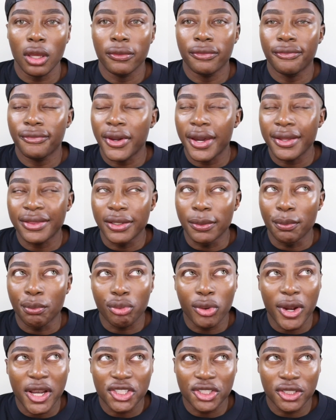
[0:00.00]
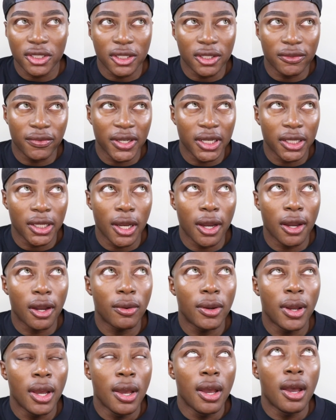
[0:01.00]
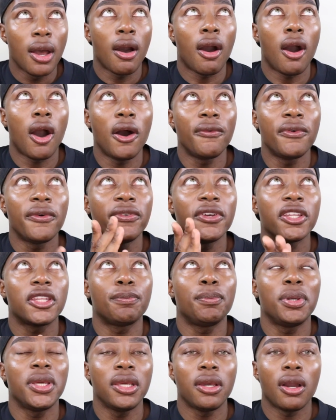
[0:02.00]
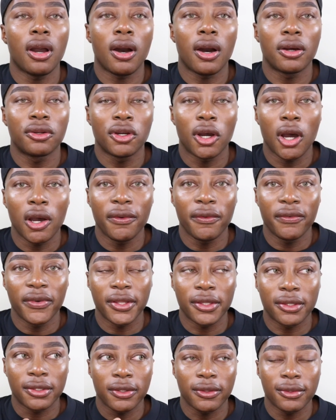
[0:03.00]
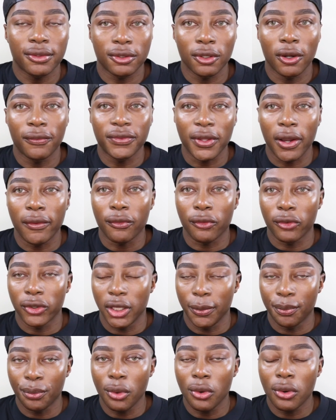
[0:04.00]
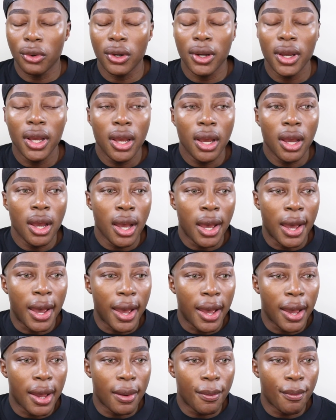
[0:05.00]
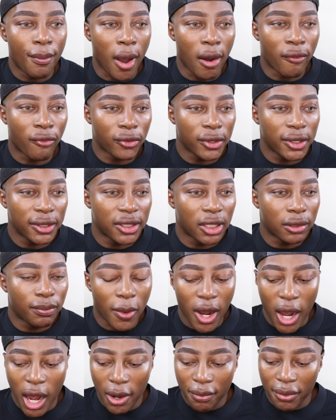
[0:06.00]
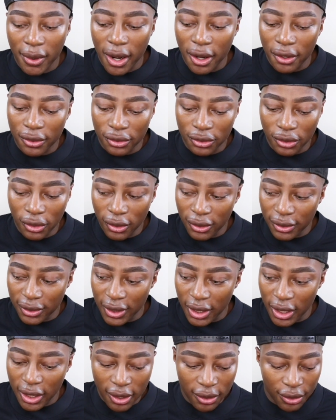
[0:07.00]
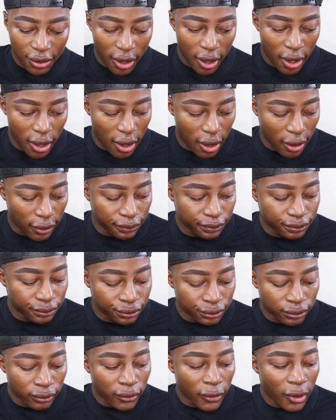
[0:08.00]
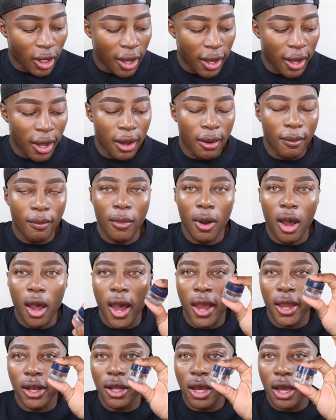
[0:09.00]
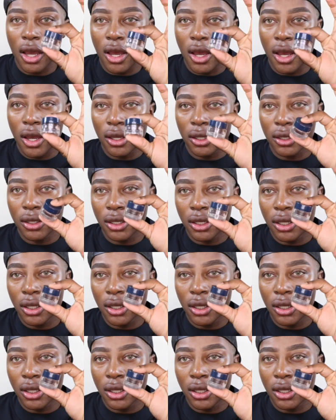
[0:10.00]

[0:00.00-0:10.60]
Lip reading: first impressions video. Half of it's PR, half of it's stuff that I've already bought. I've already did my eyebrows using the Eyelure